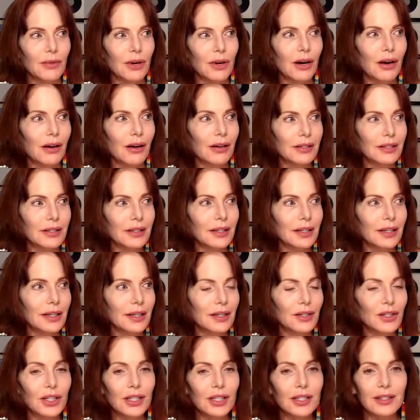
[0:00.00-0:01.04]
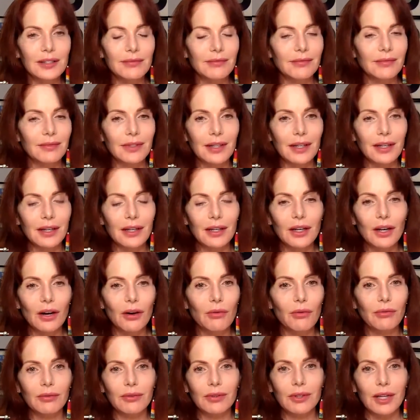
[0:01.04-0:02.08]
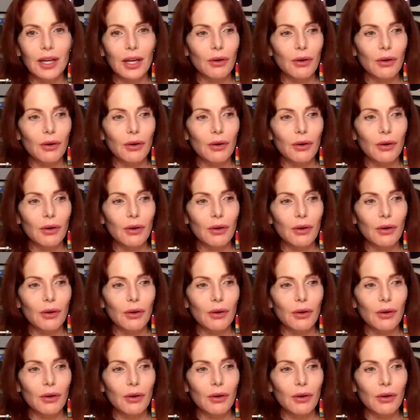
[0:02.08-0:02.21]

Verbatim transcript: mahalski just you know